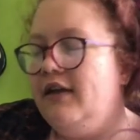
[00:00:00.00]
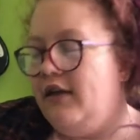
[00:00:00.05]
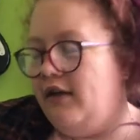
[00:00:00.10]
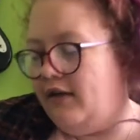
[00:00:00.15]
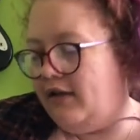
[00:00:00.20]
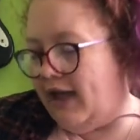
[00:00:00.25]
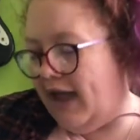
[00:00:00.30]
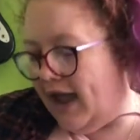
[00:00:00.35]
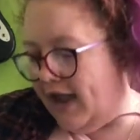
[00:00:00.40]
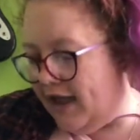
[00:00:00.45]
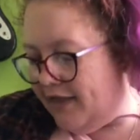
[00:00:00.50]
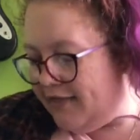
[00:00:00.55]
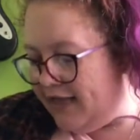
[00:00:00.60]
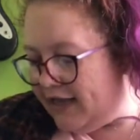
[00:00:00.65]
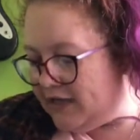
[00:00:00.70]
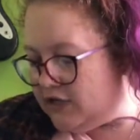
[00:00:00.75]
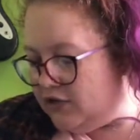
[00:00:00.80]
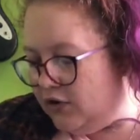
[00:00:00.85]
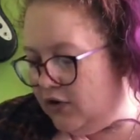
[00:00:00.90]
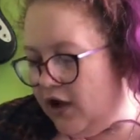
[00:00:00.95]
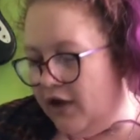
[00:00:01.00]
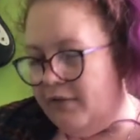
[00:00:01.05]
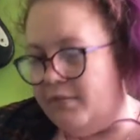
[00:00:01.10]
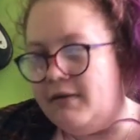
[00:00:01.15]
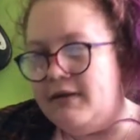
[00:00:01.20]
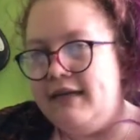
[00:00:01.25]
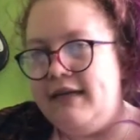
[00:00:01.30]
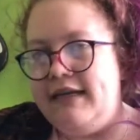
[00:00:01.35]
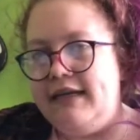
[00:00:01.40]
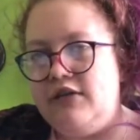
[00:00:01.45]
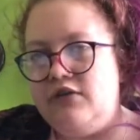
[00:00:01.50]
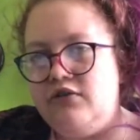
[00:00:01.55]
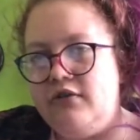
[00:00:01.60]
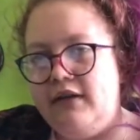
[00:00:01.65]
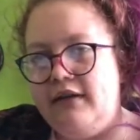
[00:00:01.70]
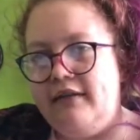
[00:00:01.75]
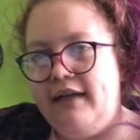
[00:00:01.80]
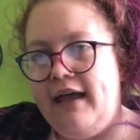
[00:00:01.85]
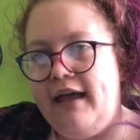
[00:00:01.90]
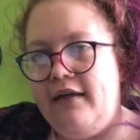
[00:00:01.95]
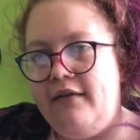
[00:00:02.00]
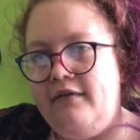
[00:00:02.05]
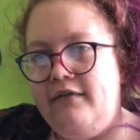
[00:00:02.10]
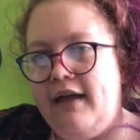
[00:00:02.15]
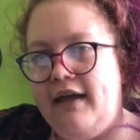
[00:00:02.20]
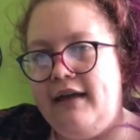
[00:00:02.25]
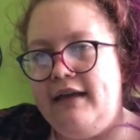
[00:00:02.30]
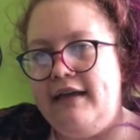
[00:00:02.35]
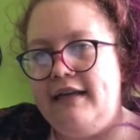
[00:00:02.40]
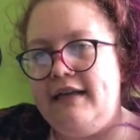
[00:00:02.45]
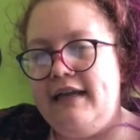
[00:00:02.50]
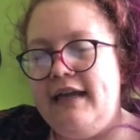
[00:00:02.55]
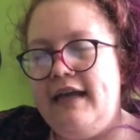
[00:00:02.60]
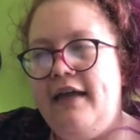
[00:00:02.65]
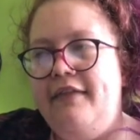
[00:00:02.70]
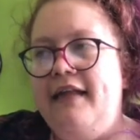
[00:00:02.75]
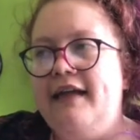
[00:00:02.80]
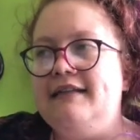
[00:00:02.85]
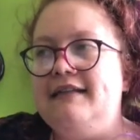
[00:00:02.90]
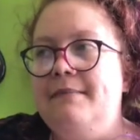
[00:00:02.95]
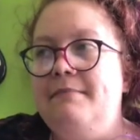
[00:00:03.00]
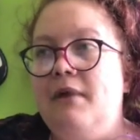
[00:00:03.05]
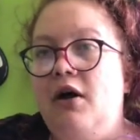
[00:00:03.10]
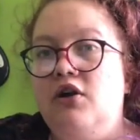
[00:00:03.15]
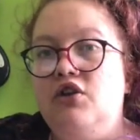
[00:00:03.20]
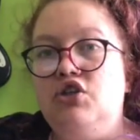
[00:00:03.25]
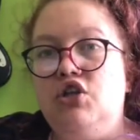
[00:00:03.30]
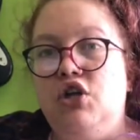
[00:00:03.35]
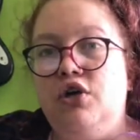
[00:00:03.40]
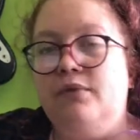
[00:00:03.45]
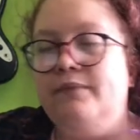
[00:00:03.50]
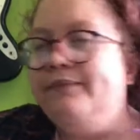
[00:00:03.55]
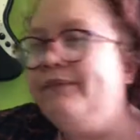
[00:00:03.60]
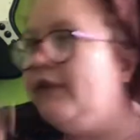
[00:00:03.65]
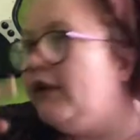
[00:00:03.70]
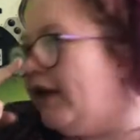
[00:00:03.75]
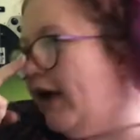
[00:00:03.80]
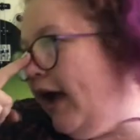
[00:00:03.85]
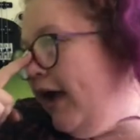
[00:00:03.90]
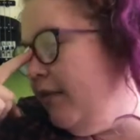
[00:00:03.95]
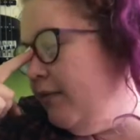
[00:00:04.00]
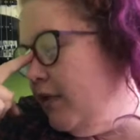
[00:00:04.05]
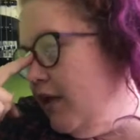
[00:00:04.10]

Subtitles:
okay? And that's your open D string there, dangly D, and that's in bar 2, okay?